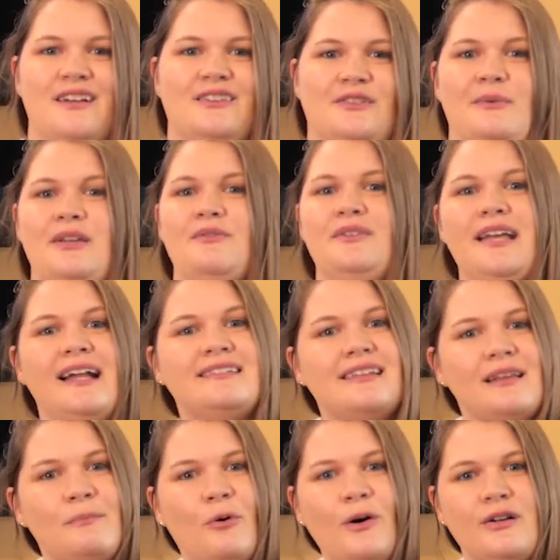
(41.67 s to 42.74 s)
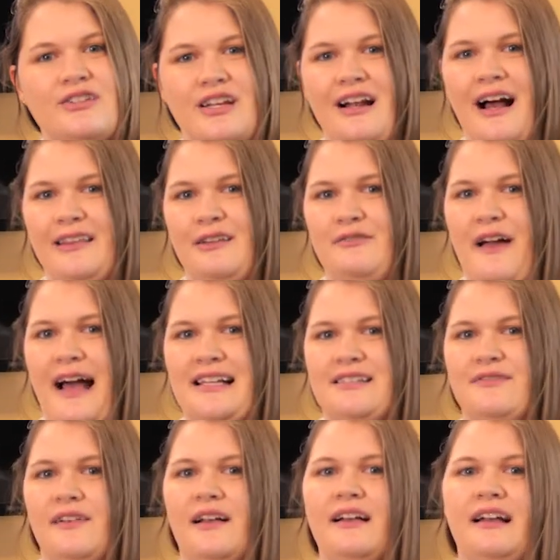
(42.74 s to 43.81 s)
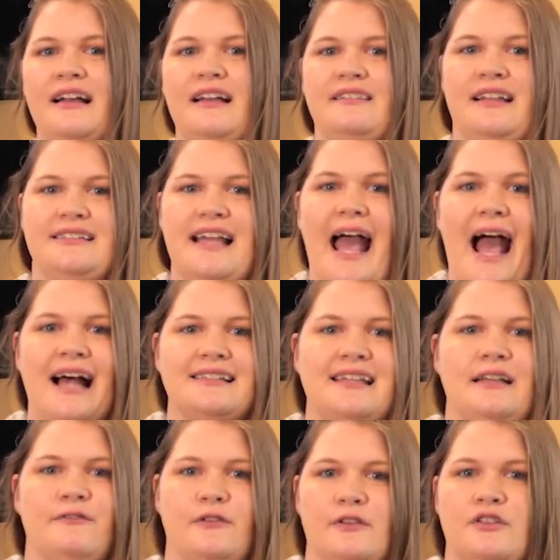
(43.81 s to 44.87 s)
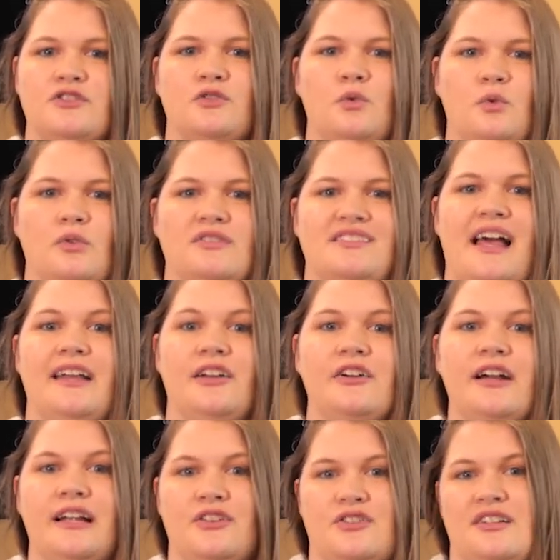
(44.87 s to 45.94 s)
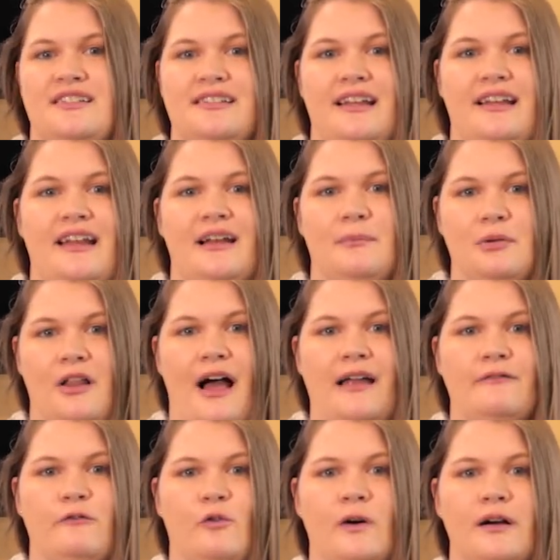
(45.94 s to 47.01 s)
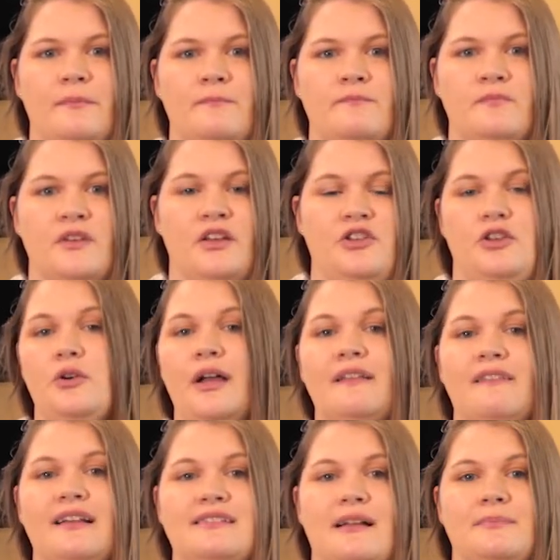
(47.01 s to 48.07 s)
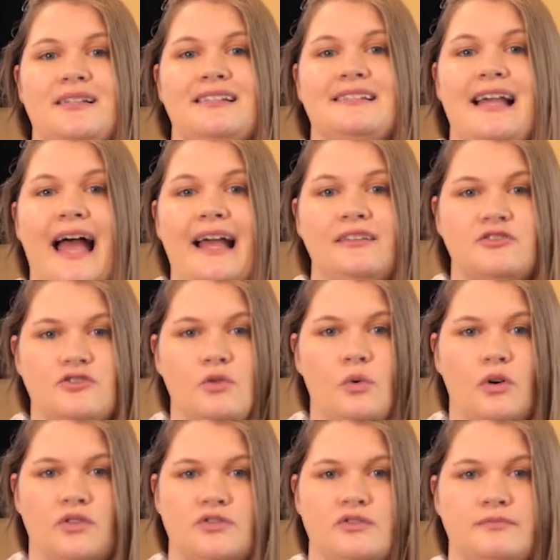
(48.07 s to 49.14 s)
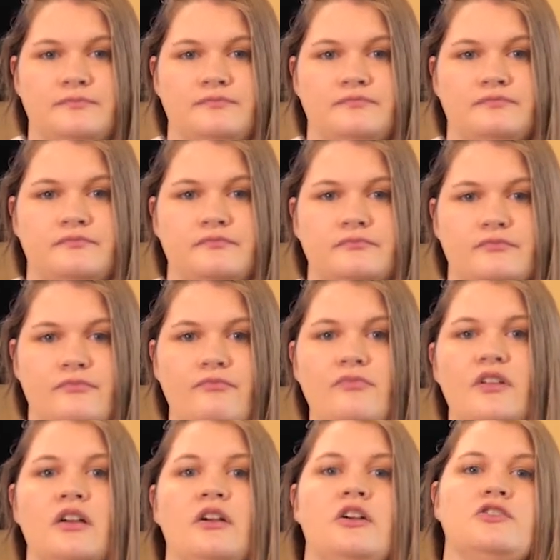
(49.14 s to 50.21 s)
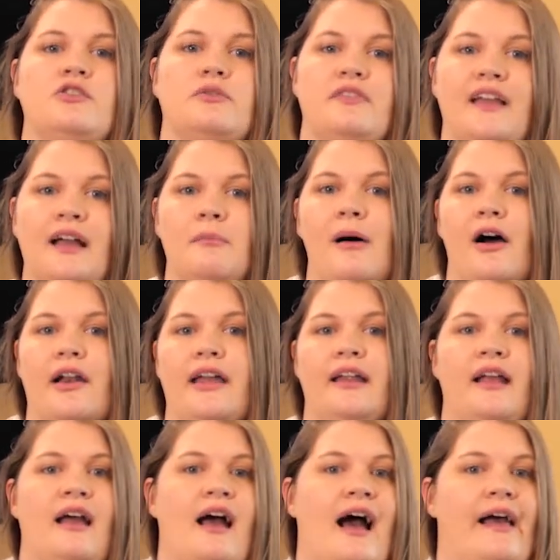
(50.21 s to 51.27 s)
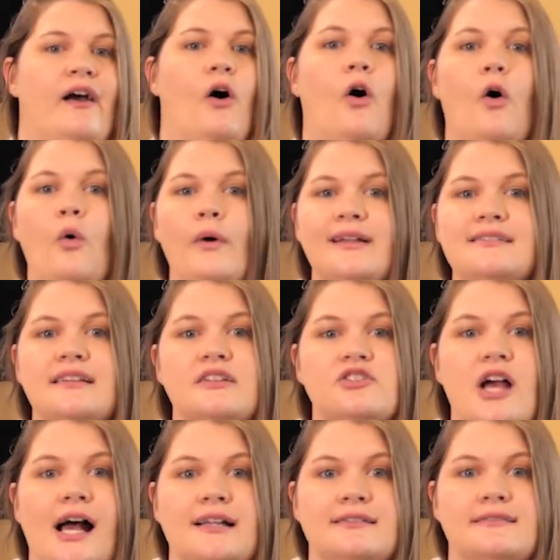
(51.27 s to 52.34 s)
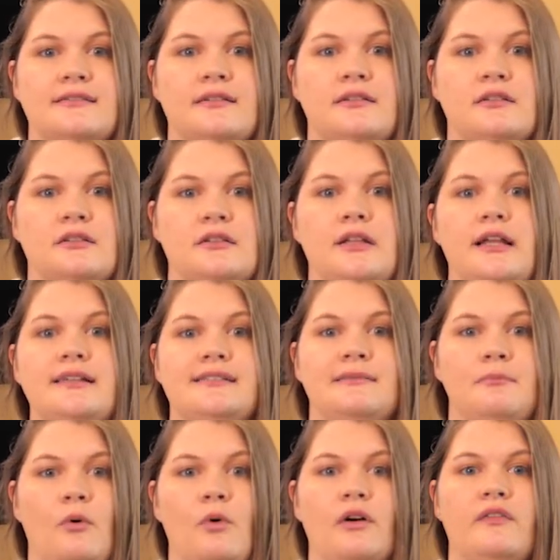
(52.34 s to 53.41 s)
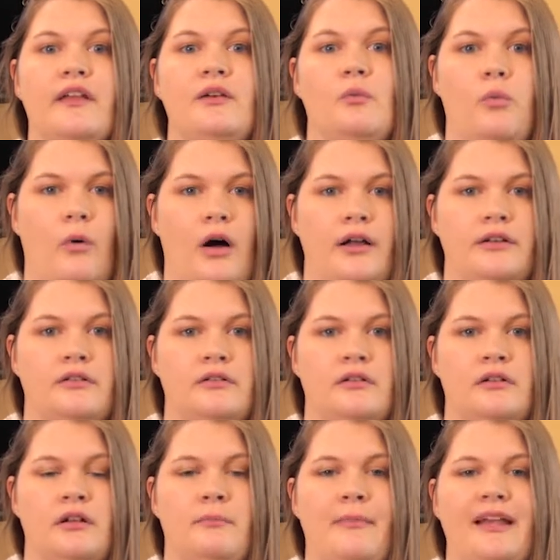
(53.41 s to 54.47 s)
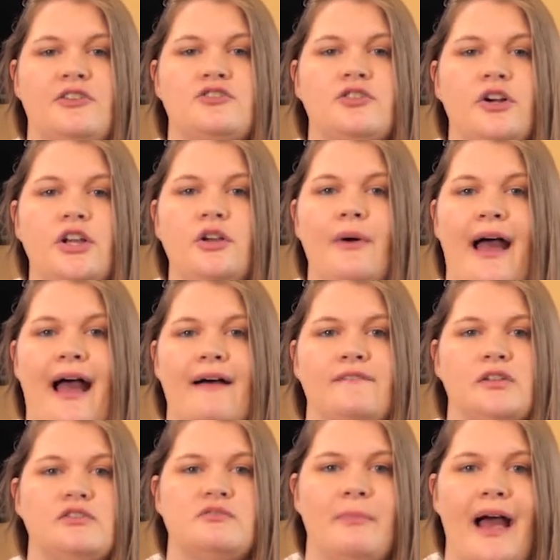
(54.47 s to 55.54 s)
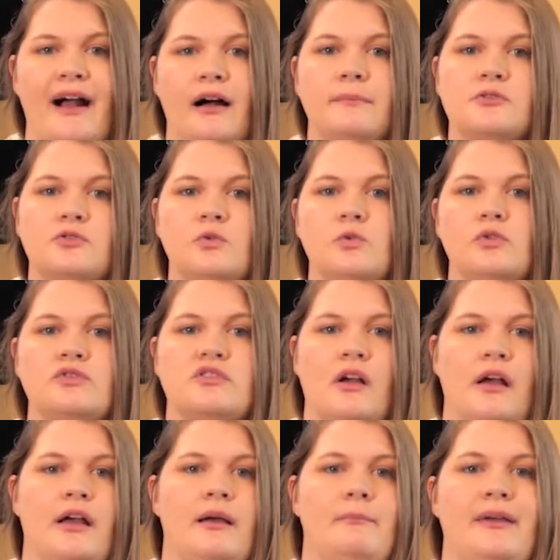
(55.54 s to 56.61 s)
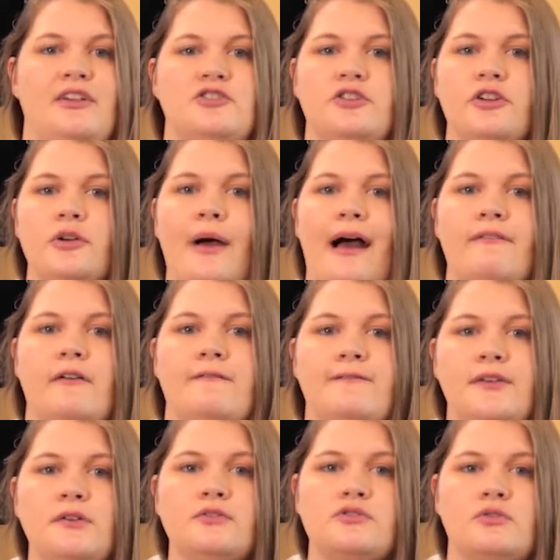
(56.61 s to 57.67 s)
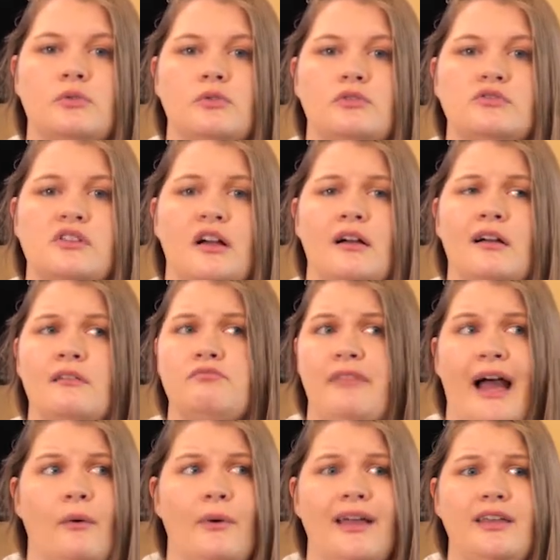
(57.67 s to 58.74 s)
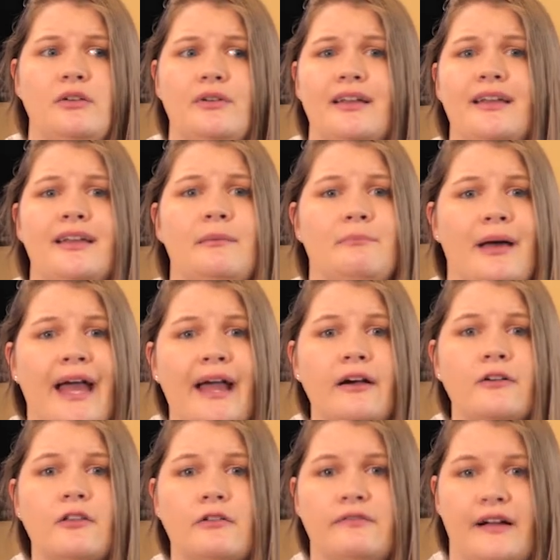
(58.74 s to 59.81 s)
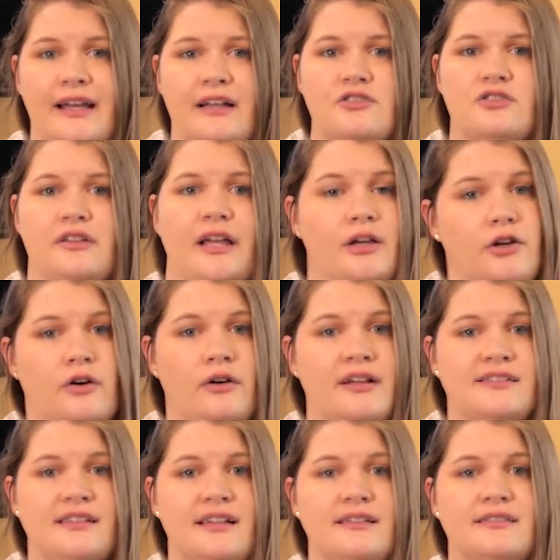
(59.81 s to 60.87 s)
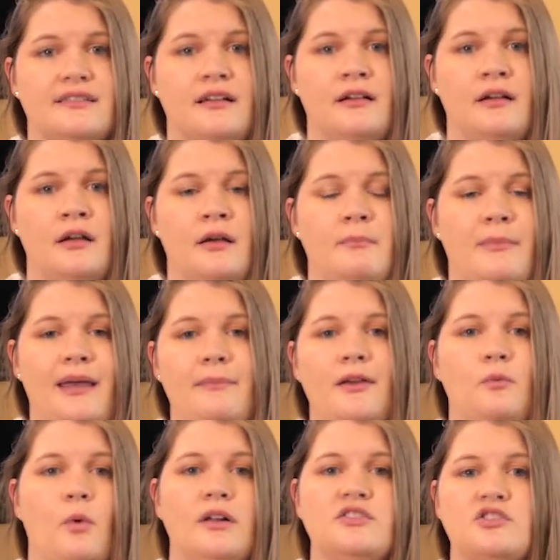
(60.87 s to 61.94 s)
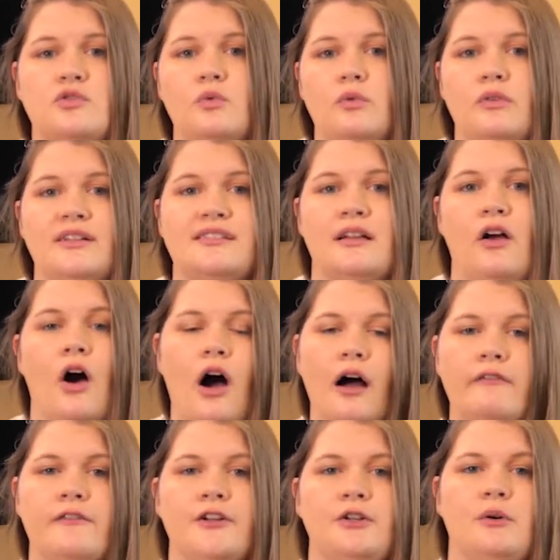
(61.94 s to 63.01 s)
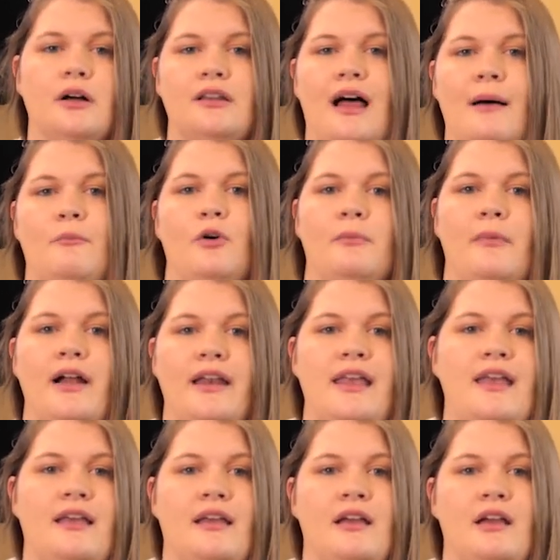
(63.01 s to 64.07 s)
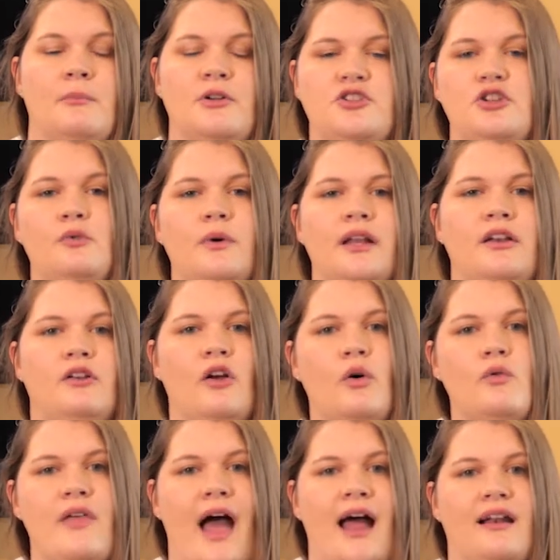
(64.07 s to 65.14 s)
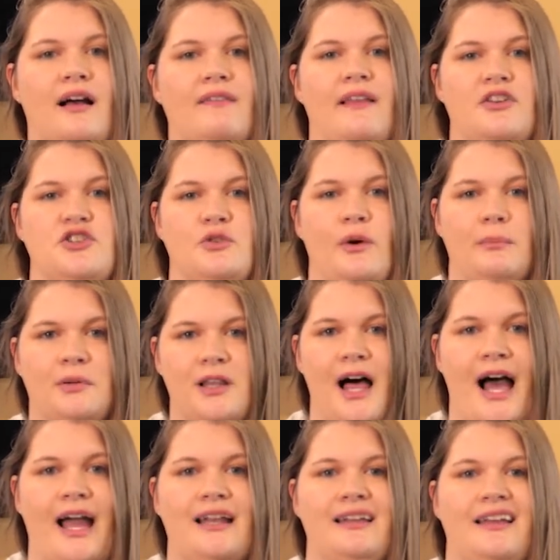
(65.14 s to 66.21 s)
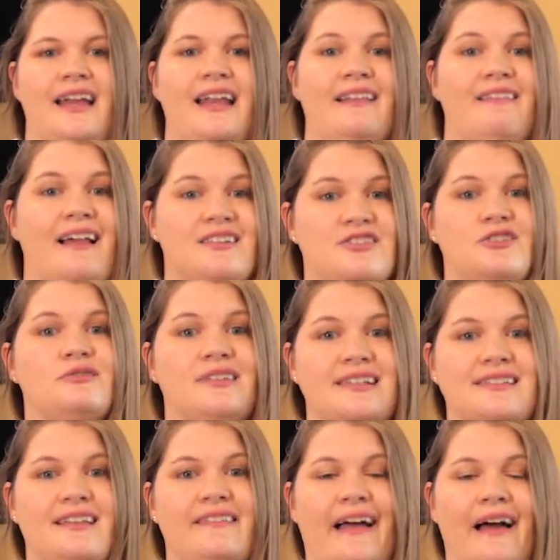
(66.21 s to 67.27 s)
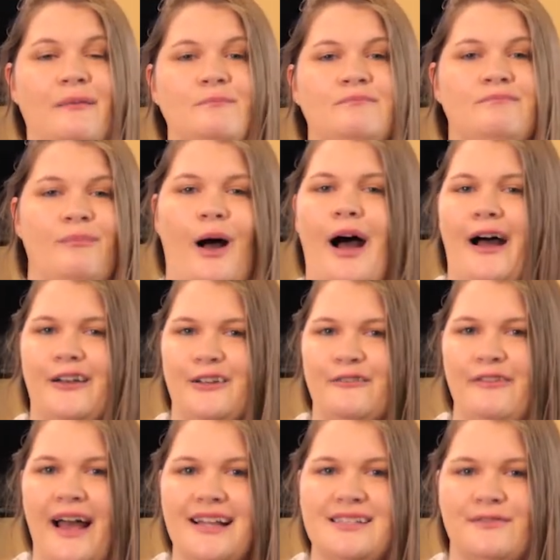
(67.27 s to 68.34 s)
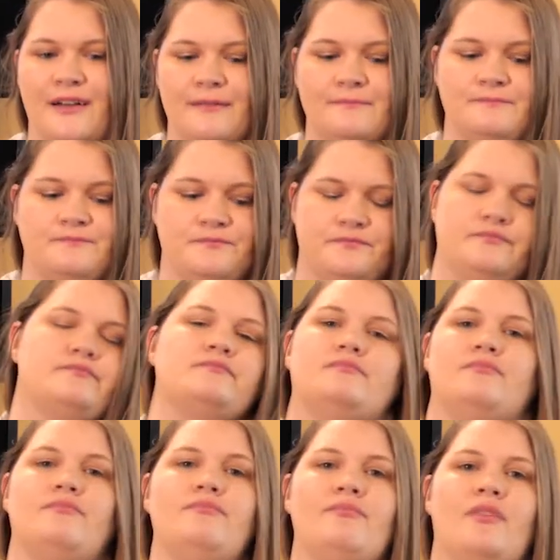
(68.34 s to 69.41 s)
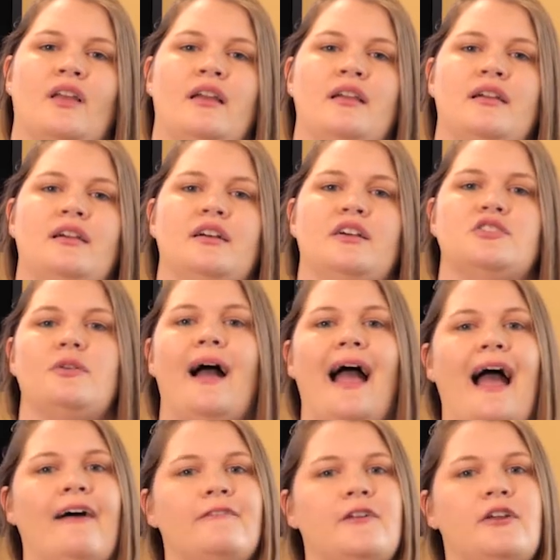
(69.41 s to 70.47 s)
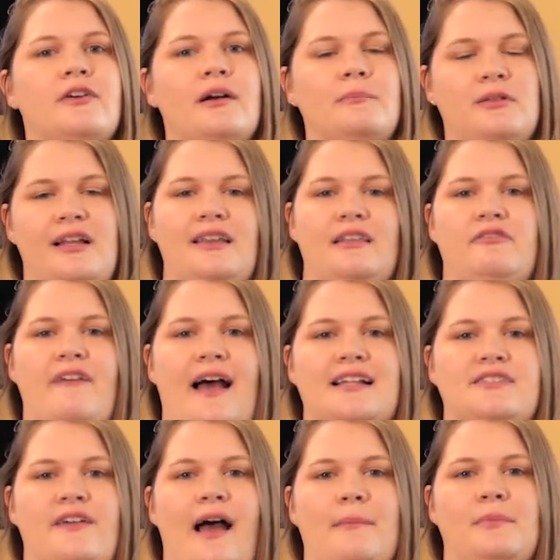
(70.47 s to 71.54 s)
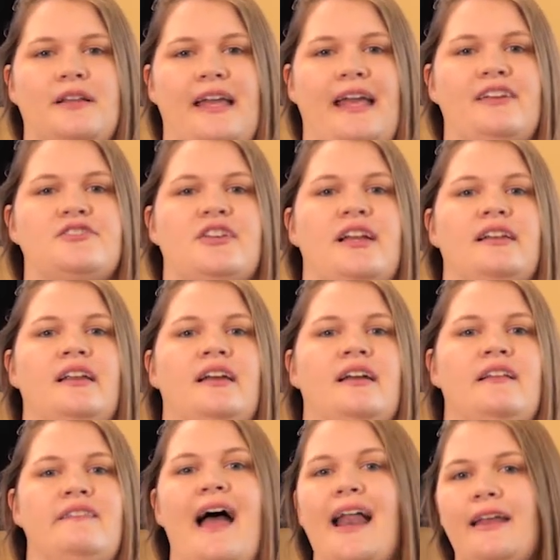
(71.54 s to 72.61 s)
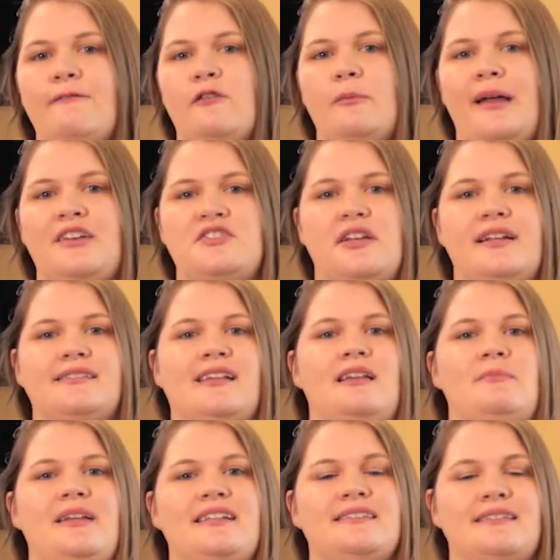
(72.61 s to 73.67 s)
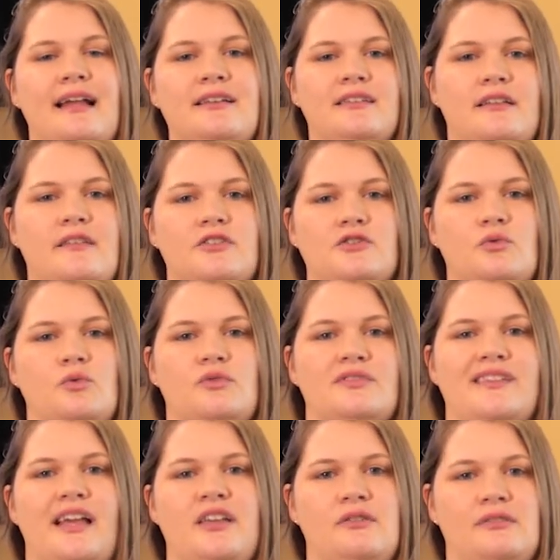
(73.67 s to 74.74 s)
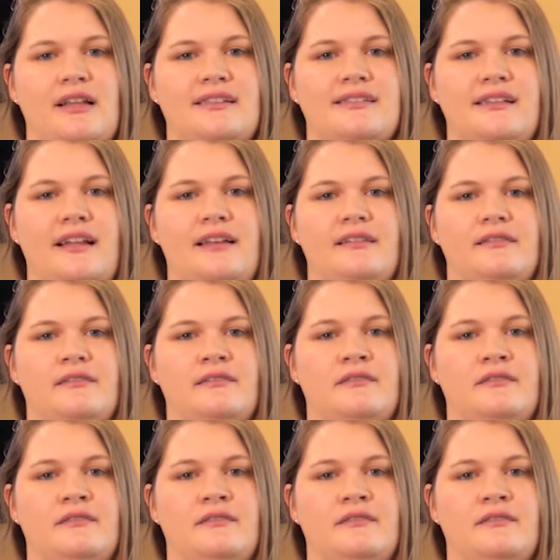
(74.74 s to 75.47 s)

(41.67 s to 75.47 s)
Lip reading: So when you get to the portion on the FAFSA that's asking for the schools that you're interested in applying for, you can list up to 10 schools. So think about it. I always suggest list more than one. Make sure you have those backup schools. Make sure you have a few schools. That way you can compare the financial aid notices. Maybe one school is going to offer you a lot more money, but you wouldn't know that unless you applied, unless you listed them on your FAFSA. So after you complete the FAFSA application, that information is going to be sent to the schools that you listed.